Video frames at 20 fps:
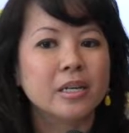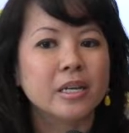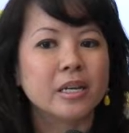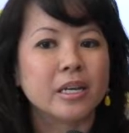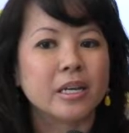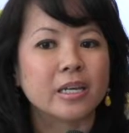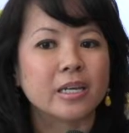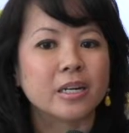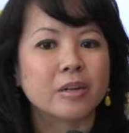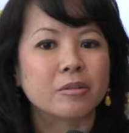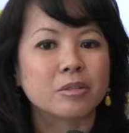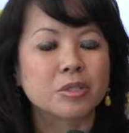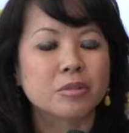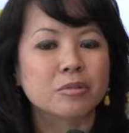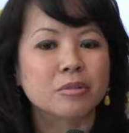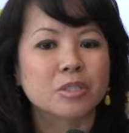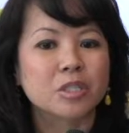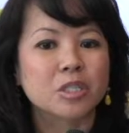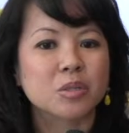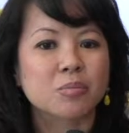and I was
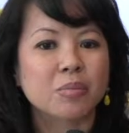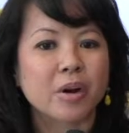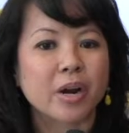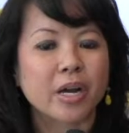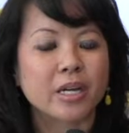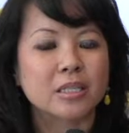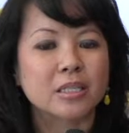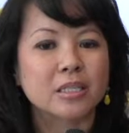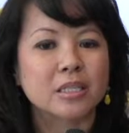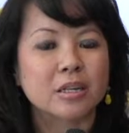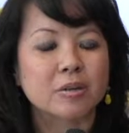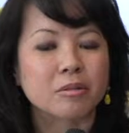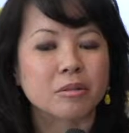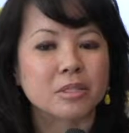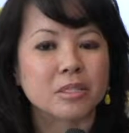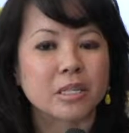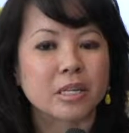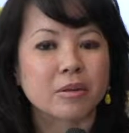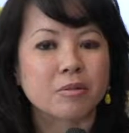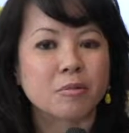really surprised that there
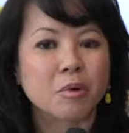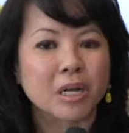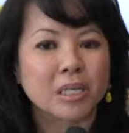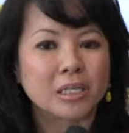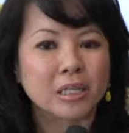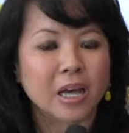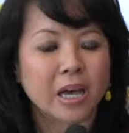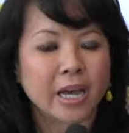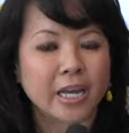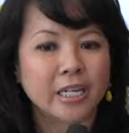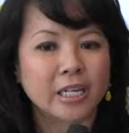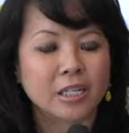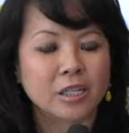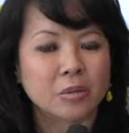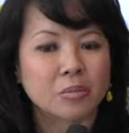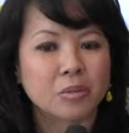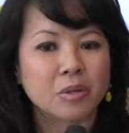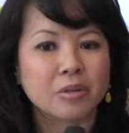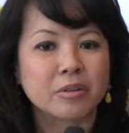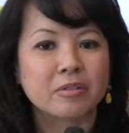was like one line in
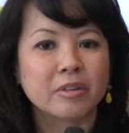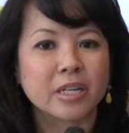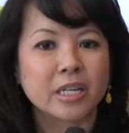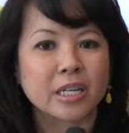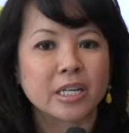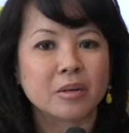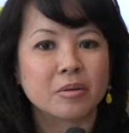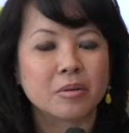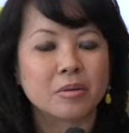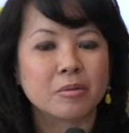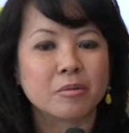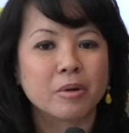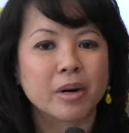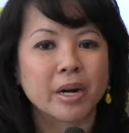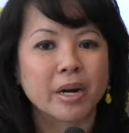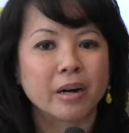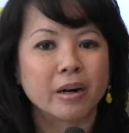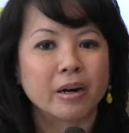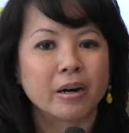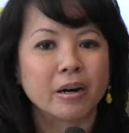the movie
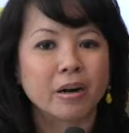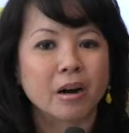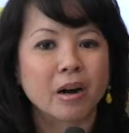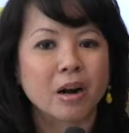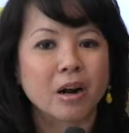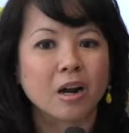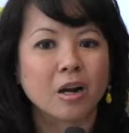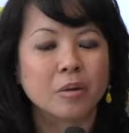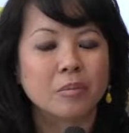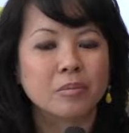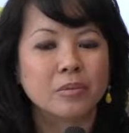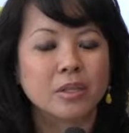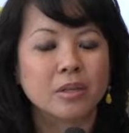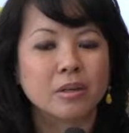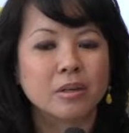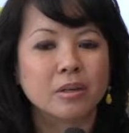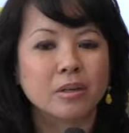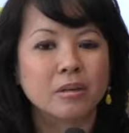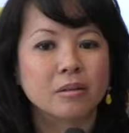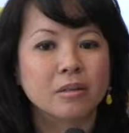where
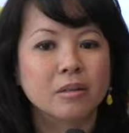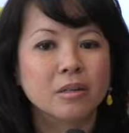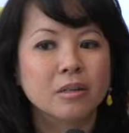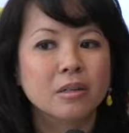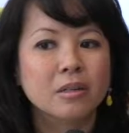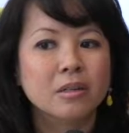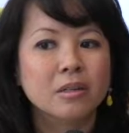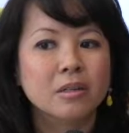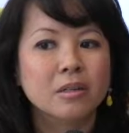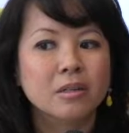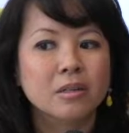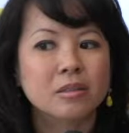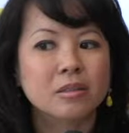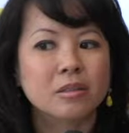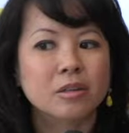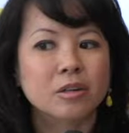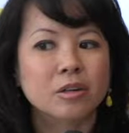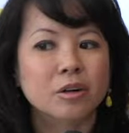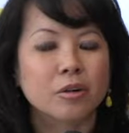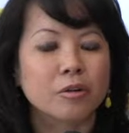the
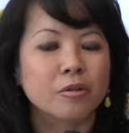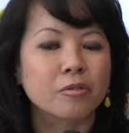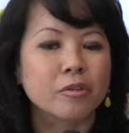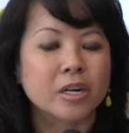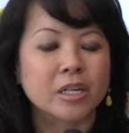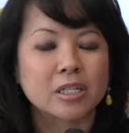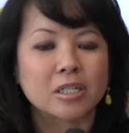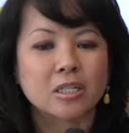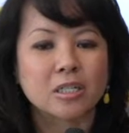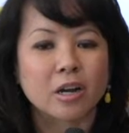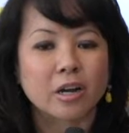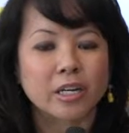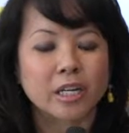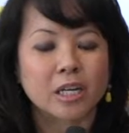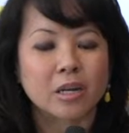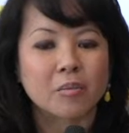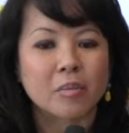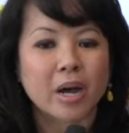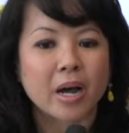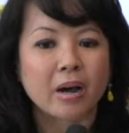girlfriend is
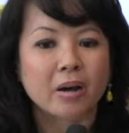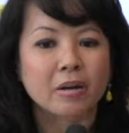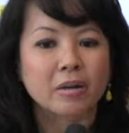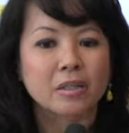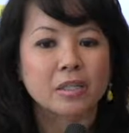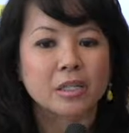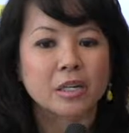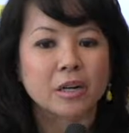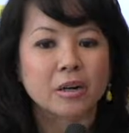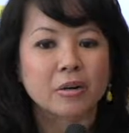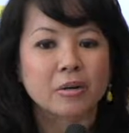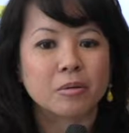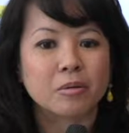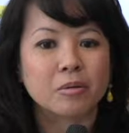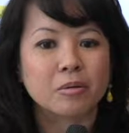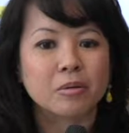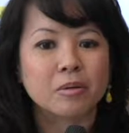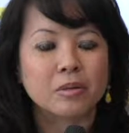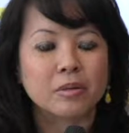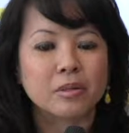talking about,
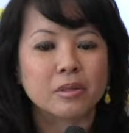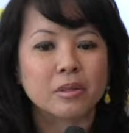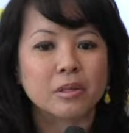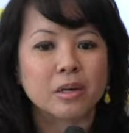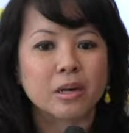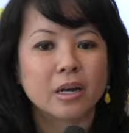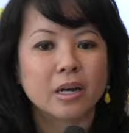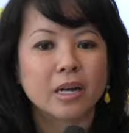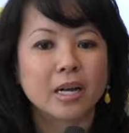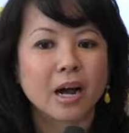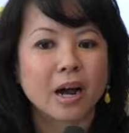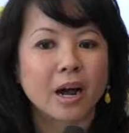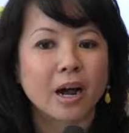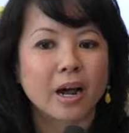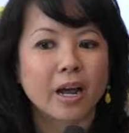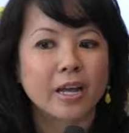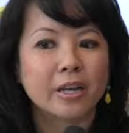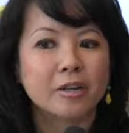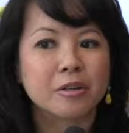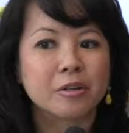a
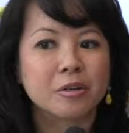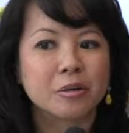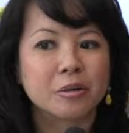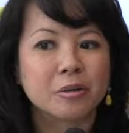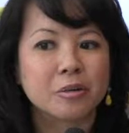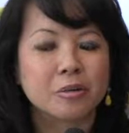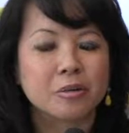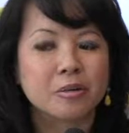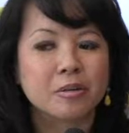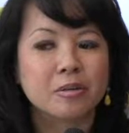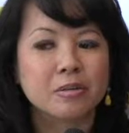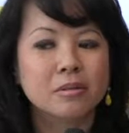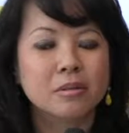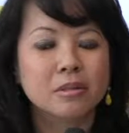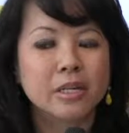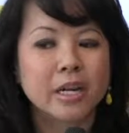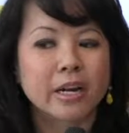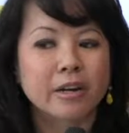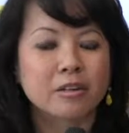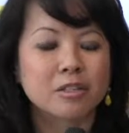guy who
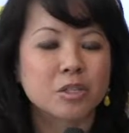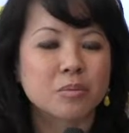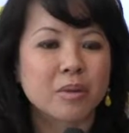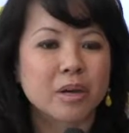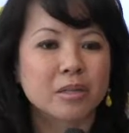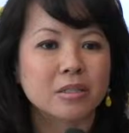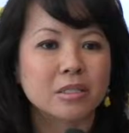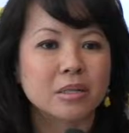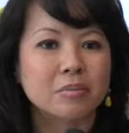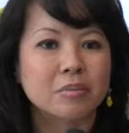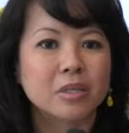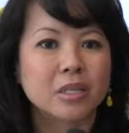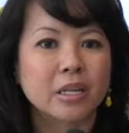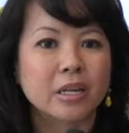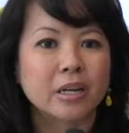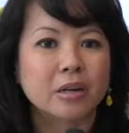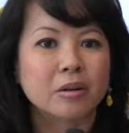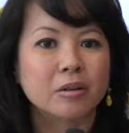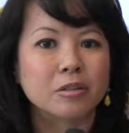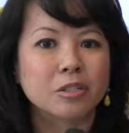cares about
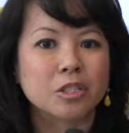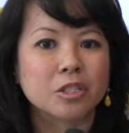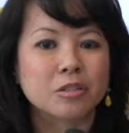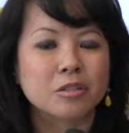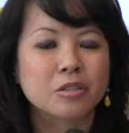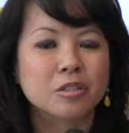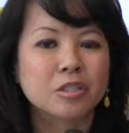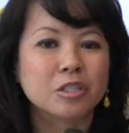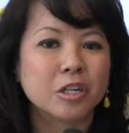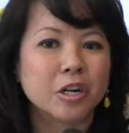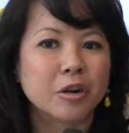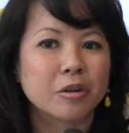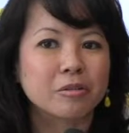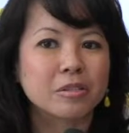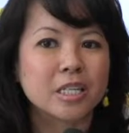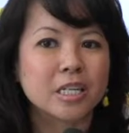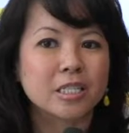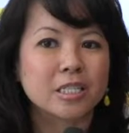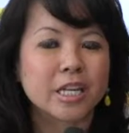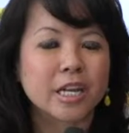something or
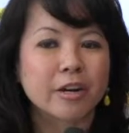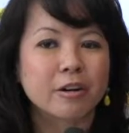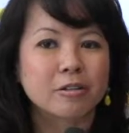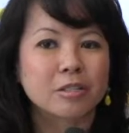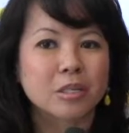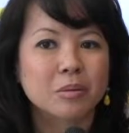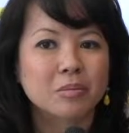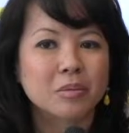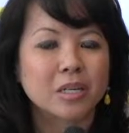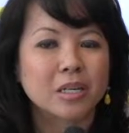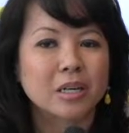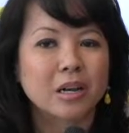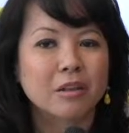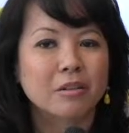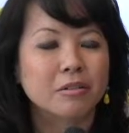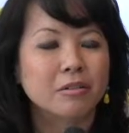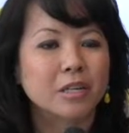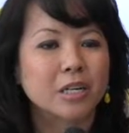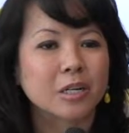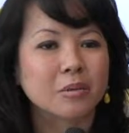takes care of something
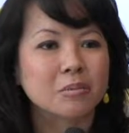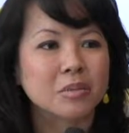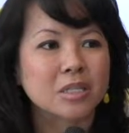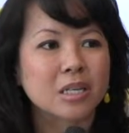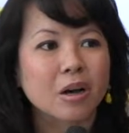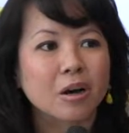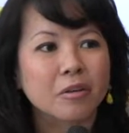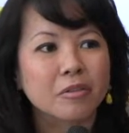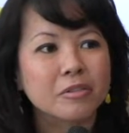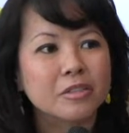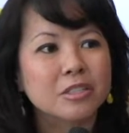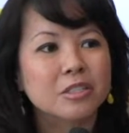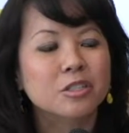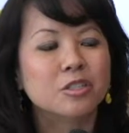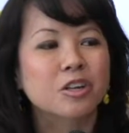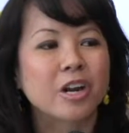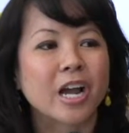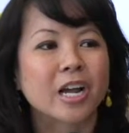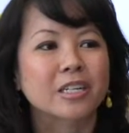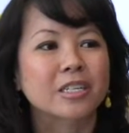other than himself is
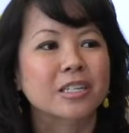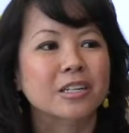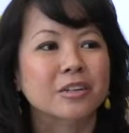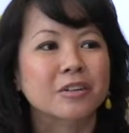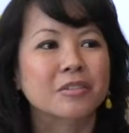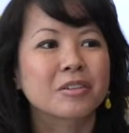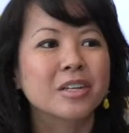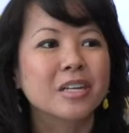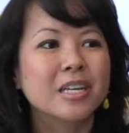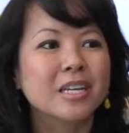attractive,